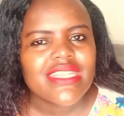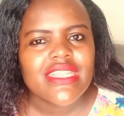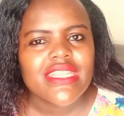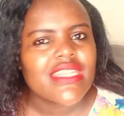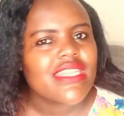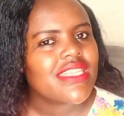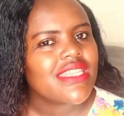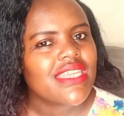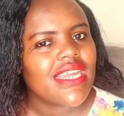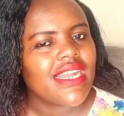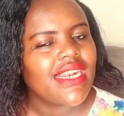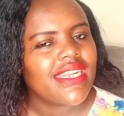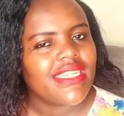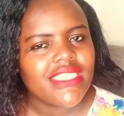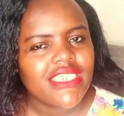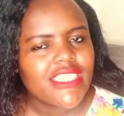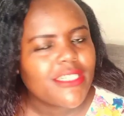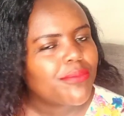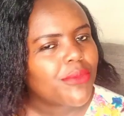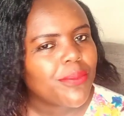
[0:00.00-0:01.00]
is a
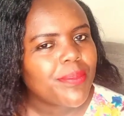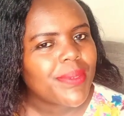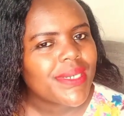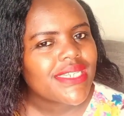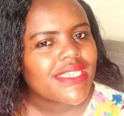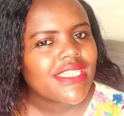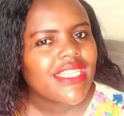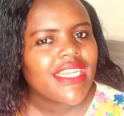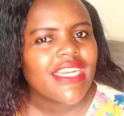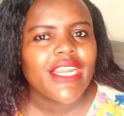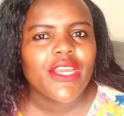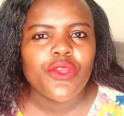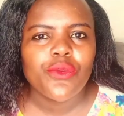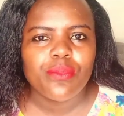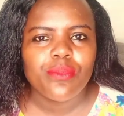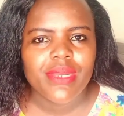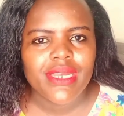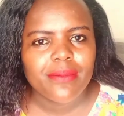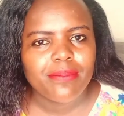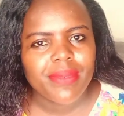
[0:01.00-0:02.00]
legit property, then now you
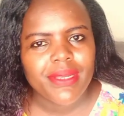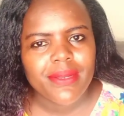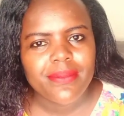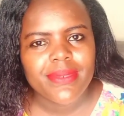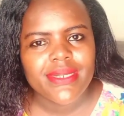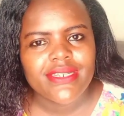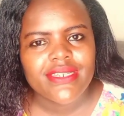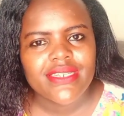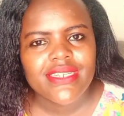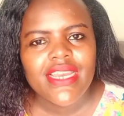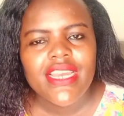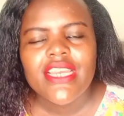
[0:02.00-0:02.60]
make payment.